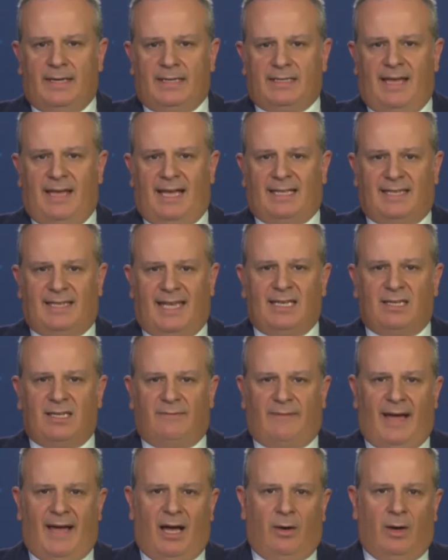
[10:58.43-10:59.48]
So that's the end
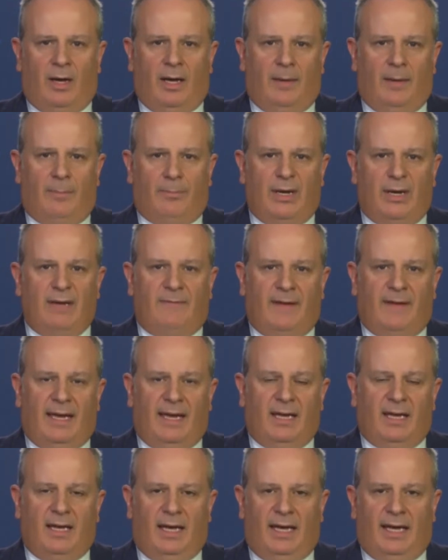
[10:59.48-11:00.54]
of our
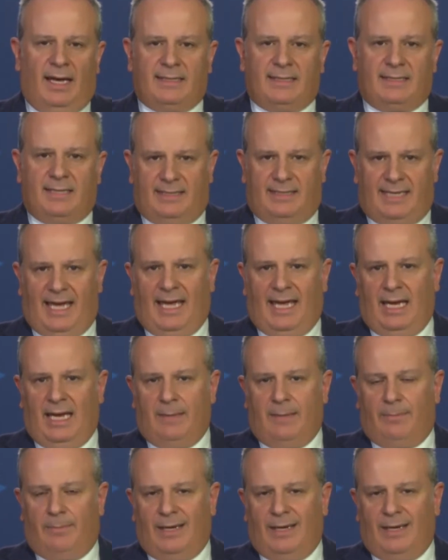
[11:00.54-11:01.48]
briefing today.